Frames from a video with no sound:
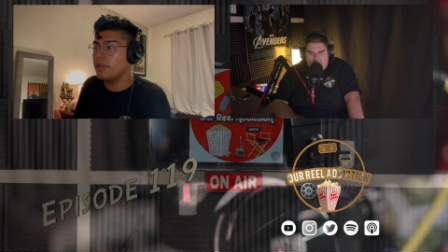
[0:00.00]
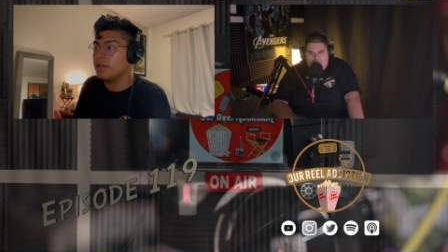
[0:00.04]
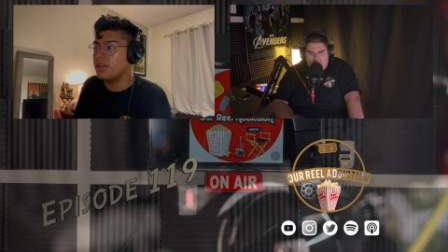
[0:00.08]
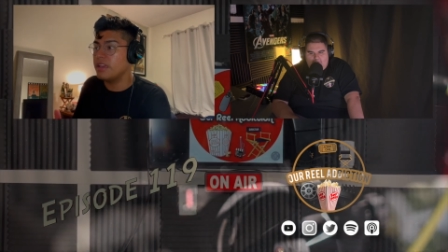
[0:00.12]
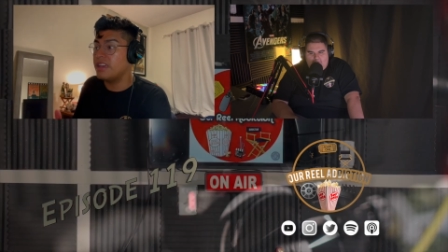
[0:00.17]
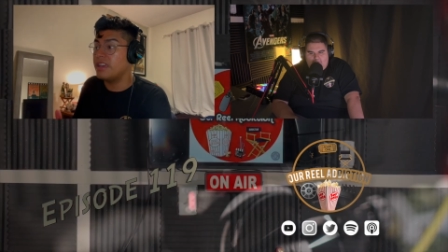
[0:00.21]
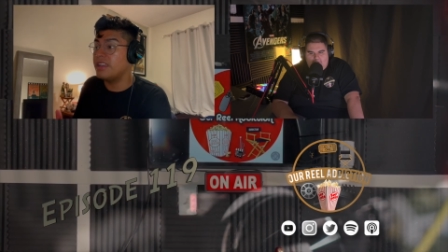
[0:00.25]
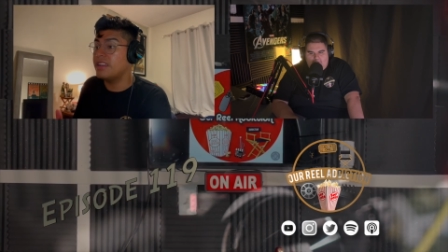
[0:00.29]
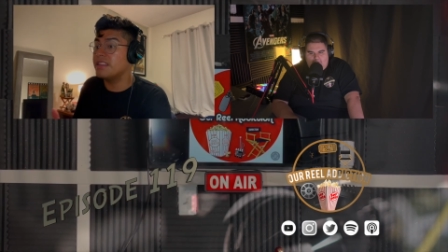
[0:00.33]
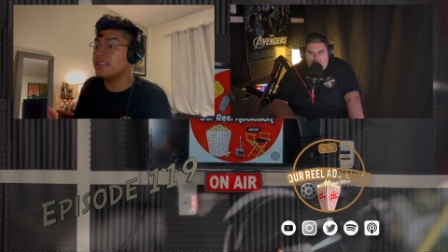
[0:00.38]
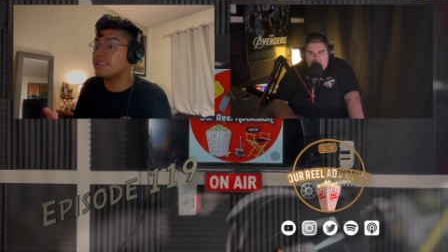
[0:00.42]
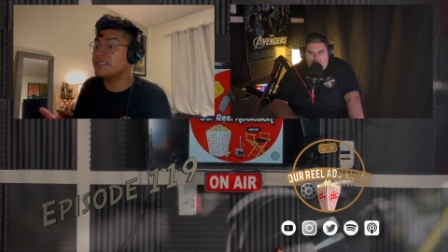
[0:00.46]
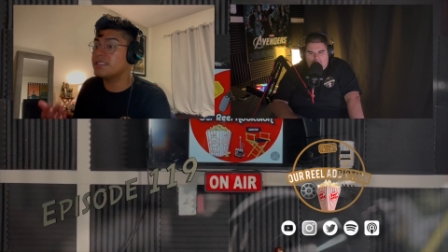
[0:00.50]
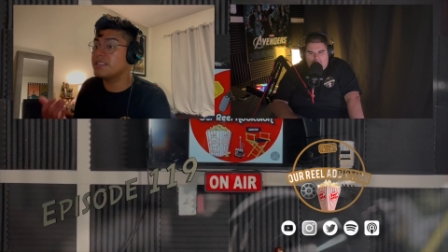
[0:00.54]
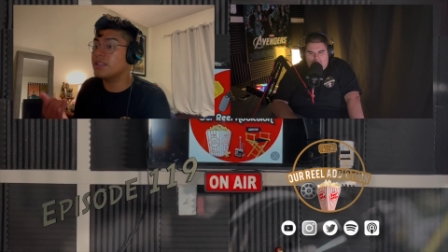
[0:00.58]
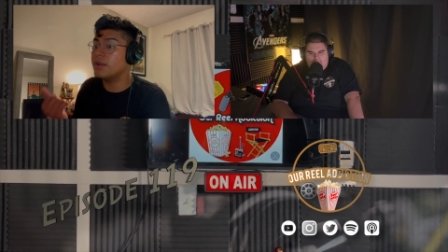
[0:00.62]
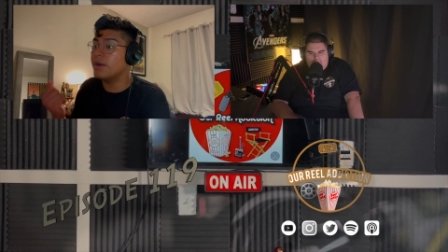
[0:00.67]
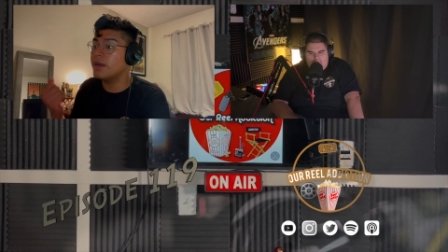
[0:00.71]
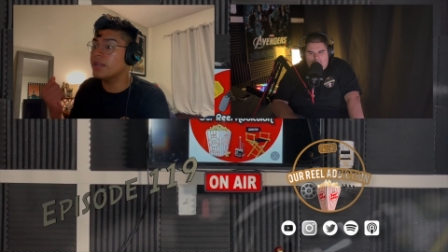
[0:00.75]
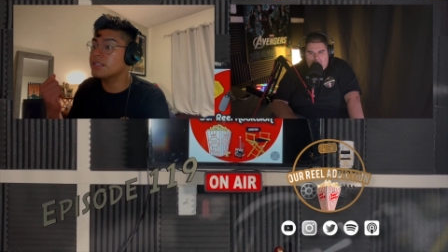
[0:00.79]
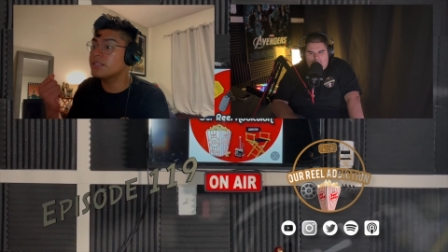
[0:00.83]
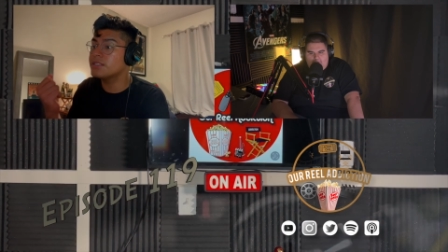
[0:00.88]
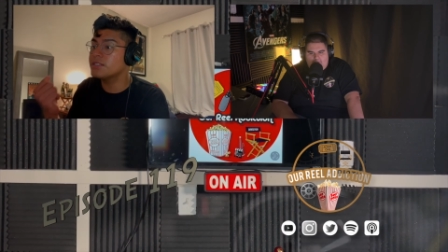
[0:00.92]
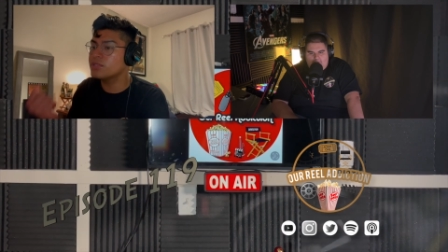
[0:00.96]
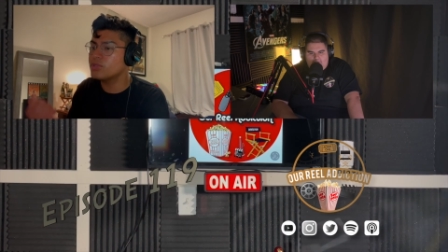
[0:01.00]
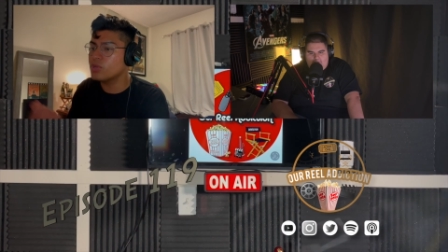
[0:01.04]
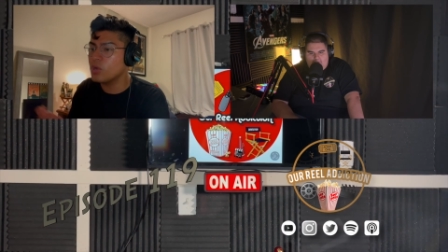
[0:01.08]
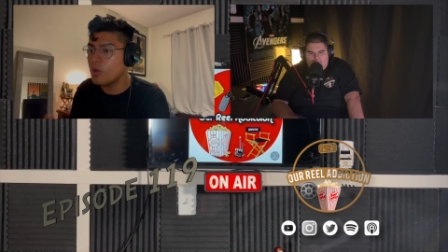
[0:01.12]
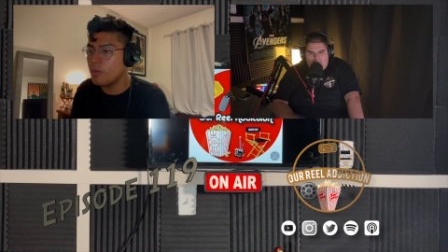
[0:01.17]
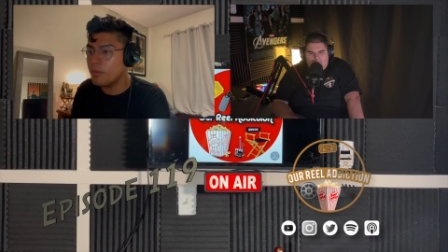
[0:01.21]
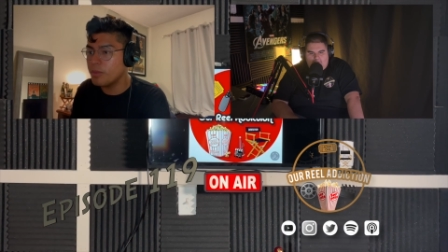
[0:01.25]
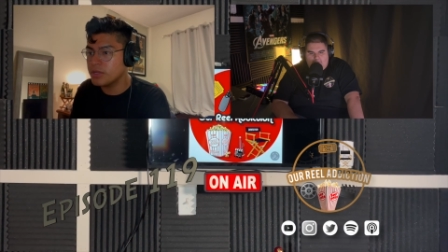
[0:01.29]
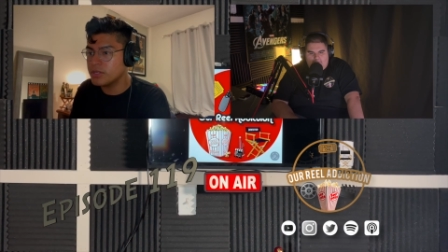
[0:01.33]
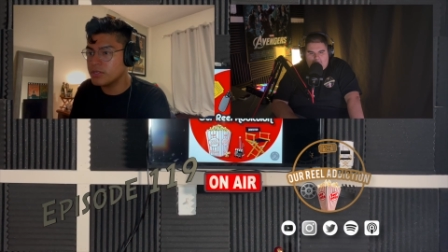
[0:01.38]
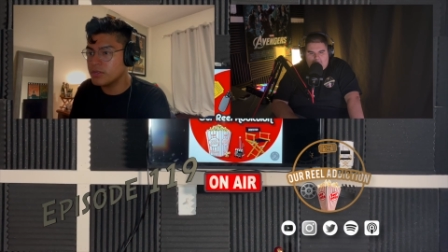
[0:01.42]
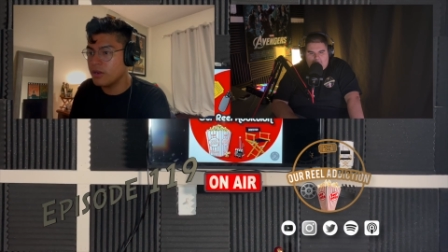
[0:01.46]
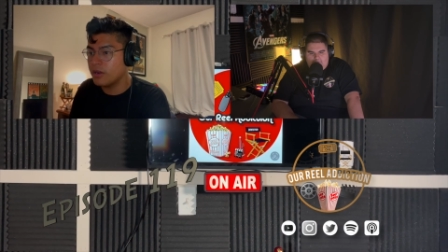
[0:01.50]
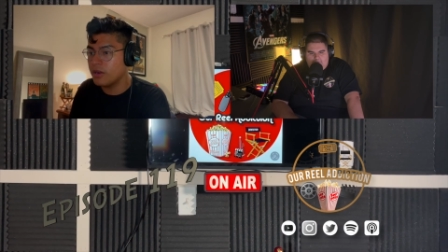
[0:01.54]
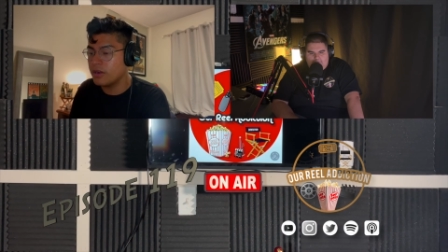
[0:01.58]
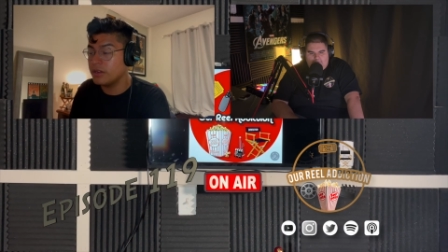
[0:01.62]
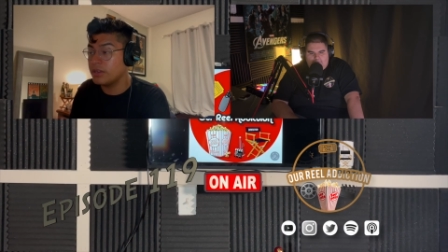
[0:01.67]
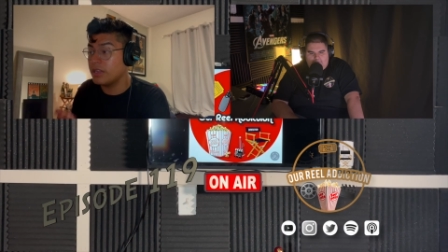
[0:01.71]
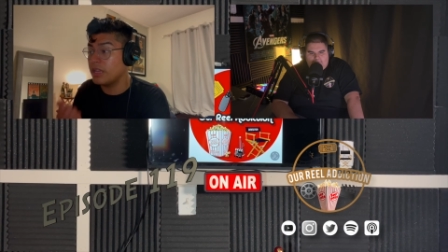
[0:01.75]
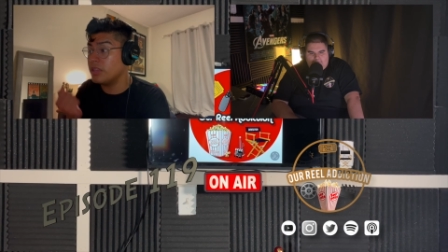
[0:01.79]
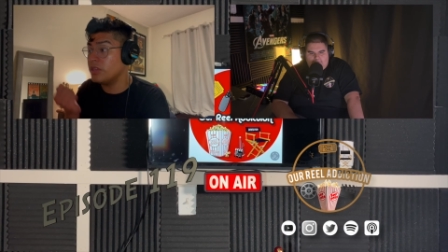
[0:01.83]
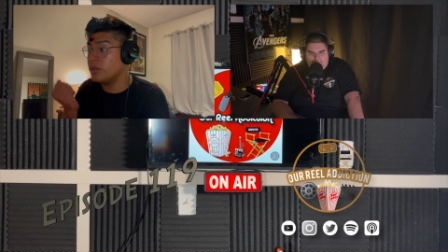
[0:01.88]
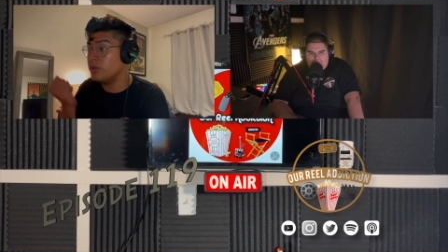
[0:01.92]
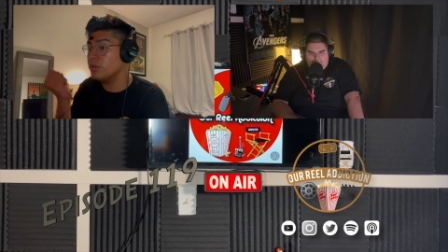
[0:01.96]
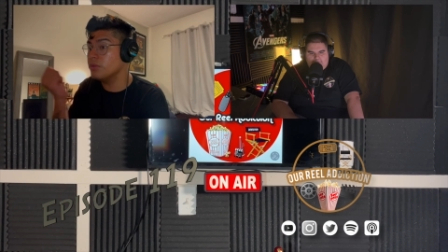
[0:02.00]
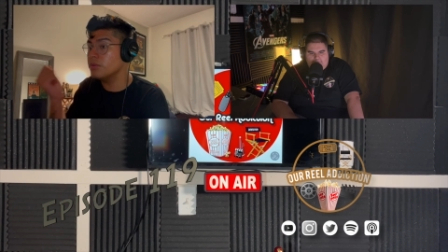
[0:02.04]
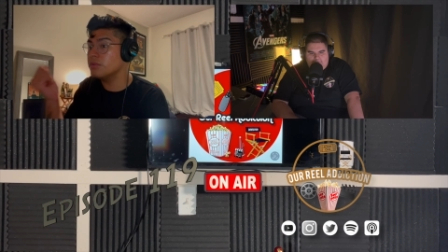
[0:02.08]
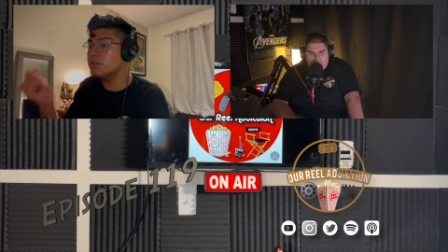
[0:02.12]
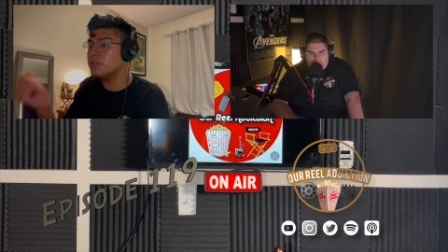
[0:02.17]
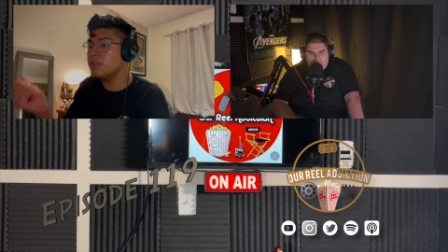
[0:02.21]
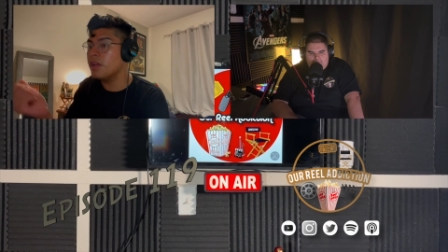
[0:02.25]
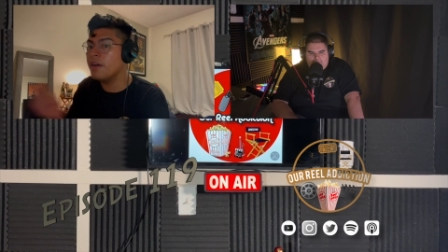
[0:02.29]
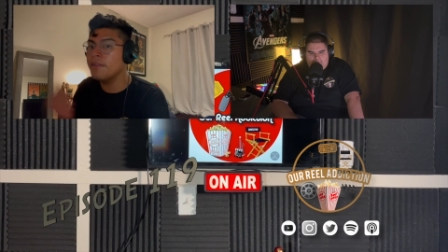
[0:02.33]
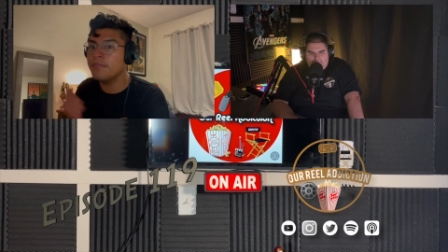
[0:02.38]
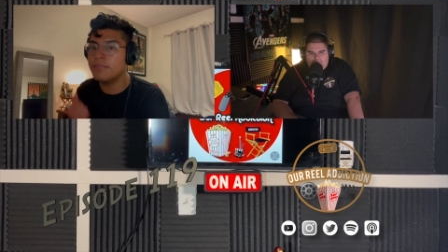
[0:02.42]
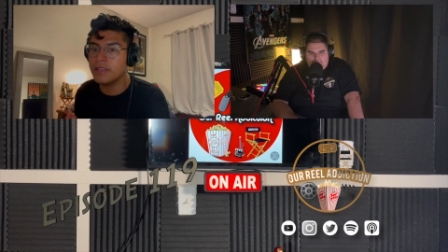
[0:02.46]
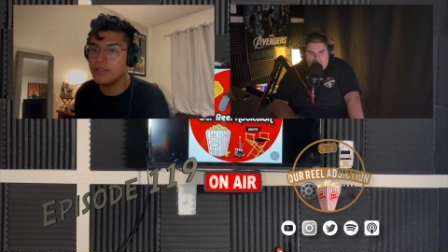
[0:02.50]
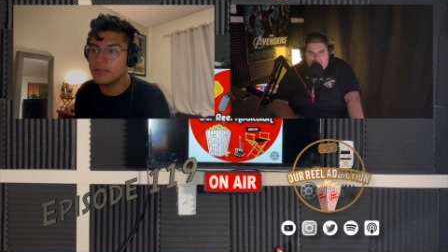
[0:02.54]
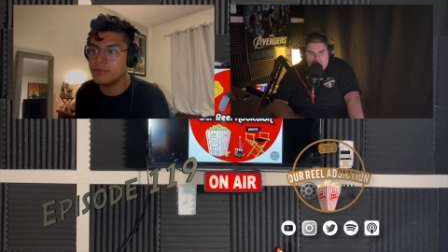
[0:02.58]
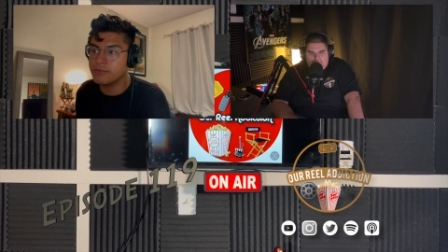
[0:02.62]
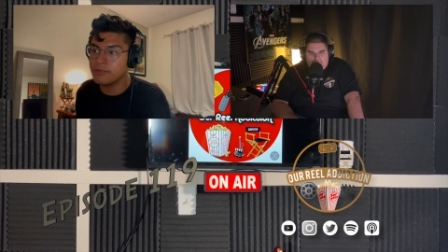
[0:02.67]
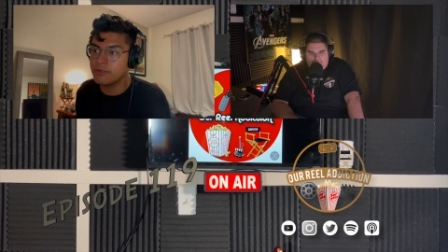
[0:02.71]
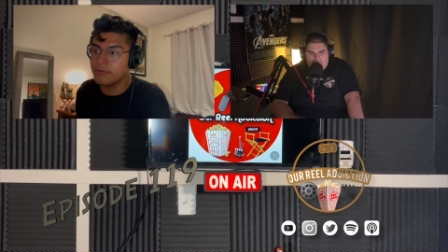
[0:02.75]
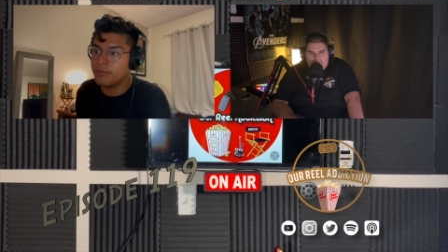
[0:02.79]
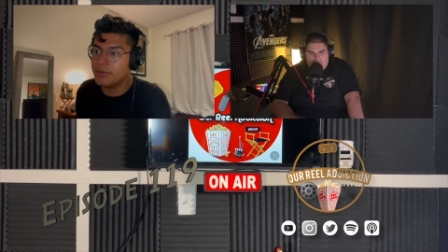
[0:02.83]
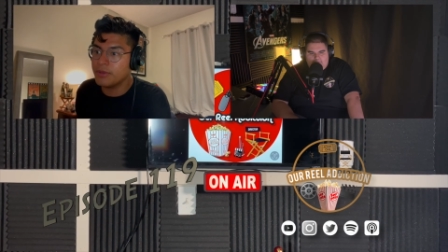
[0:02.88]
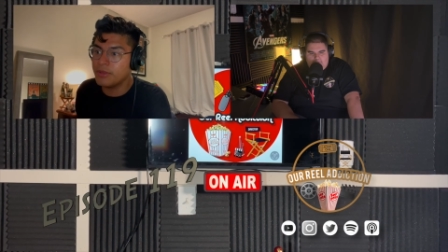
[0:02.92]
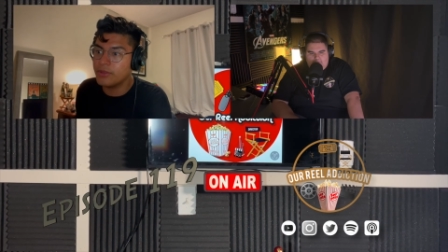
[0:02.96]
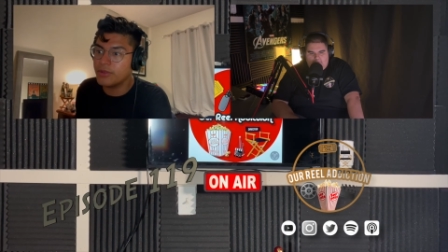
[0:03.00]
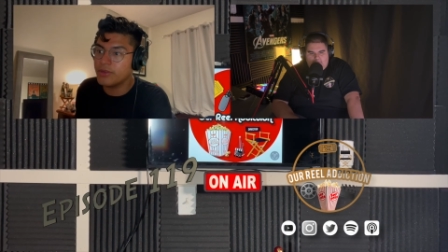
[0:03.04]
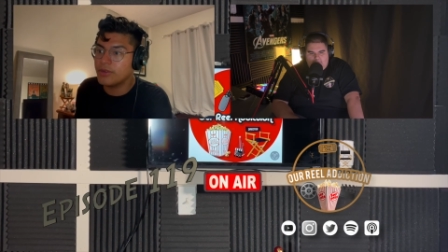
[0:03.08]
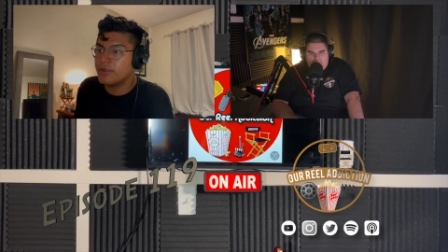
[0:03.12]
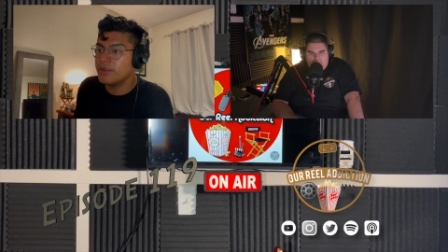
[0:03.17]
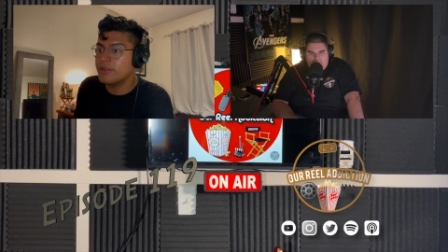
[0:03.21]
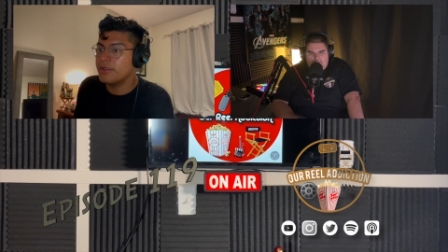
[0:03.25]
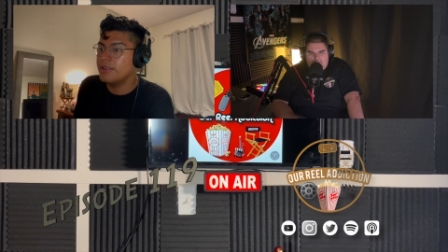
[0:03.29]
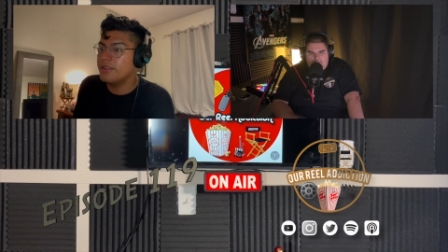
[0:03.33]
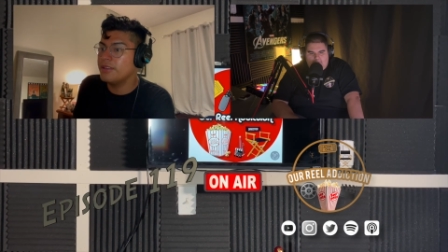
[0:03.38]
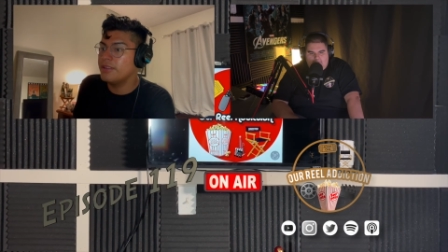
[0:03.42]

And it still had so much heart. And you loved Ezra Miller.